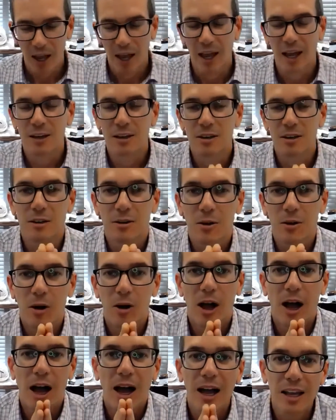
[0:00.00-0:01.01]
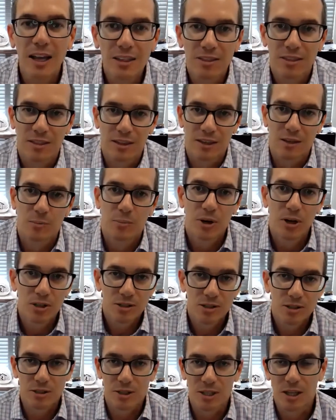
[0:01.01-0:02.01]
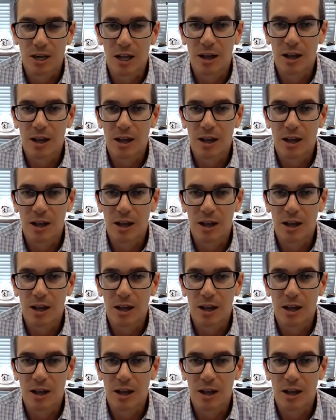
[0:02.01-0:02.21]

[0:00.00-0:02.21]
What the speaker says: And I think personally,